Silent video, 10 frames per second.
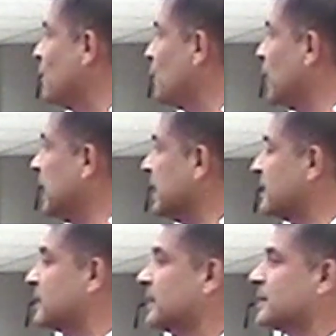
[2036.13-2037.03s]
well
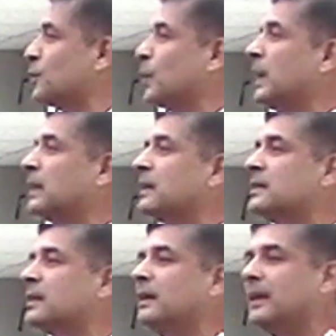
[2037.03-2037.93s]
discussed, well
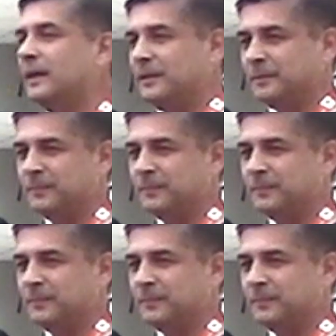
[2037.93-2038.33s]
consulted.